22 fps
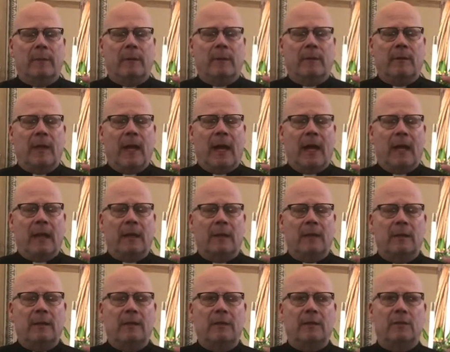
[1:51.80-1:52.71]
that
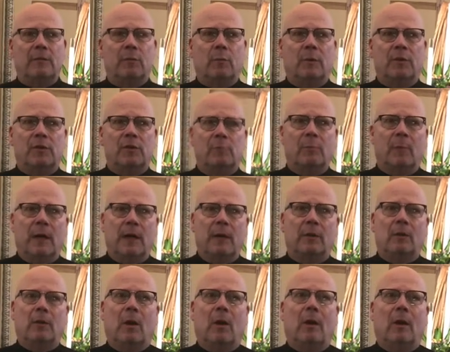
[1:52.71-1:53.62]
is what you might
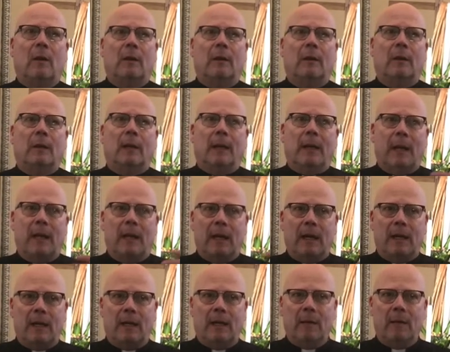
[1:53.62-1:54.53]
call
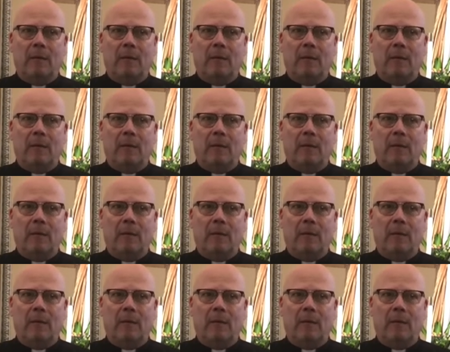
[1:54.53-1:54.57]
a